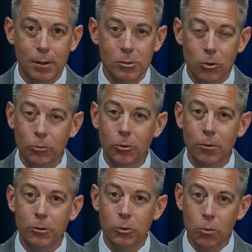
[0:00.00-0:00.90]
So
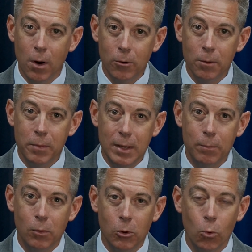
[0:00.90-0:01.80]
to the 200
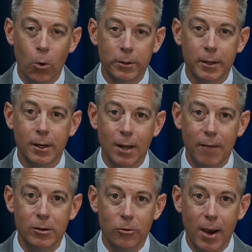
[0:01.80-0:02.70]
people who worked at
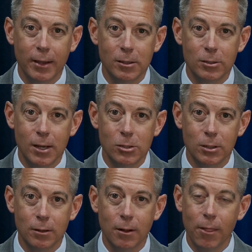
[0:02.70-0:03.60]
Carnarvon Tracking
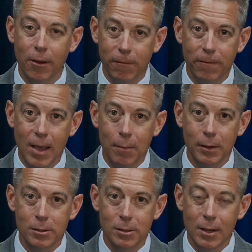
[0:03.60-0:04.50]
Station, their
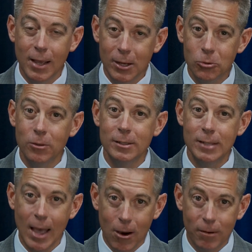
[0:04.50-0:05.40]
families, and to the
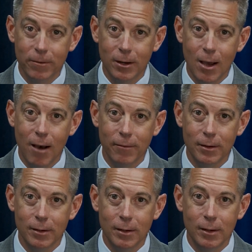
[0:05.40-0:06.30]
town of
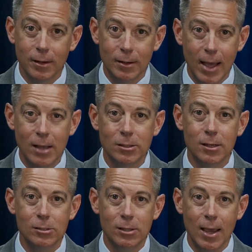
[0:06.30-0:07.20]
Carnarvon, NASA
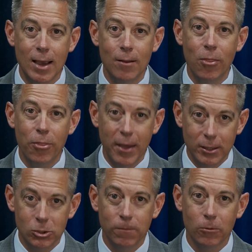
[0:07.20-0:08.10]
and SCAN
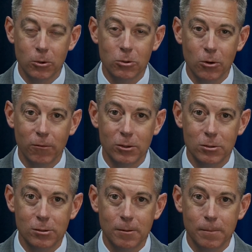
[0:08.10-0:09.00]
thanks you for your
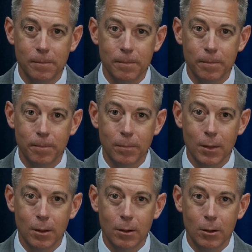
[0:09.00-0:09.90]
service.
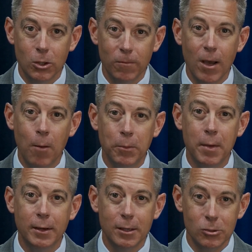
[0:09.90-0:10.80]
You've helped
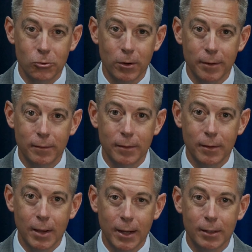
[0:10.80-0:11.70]
make history
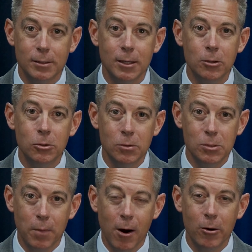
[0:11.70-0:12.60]
and continue to
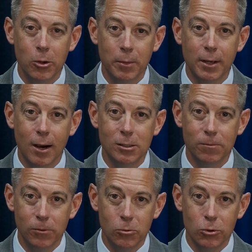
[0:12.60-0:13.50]
inspire humankind's
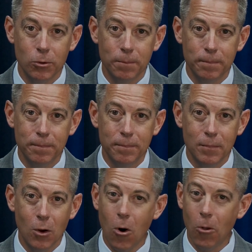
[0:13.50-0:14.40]
future.
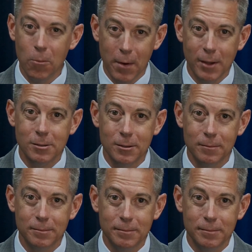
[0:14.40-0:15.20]
All the best.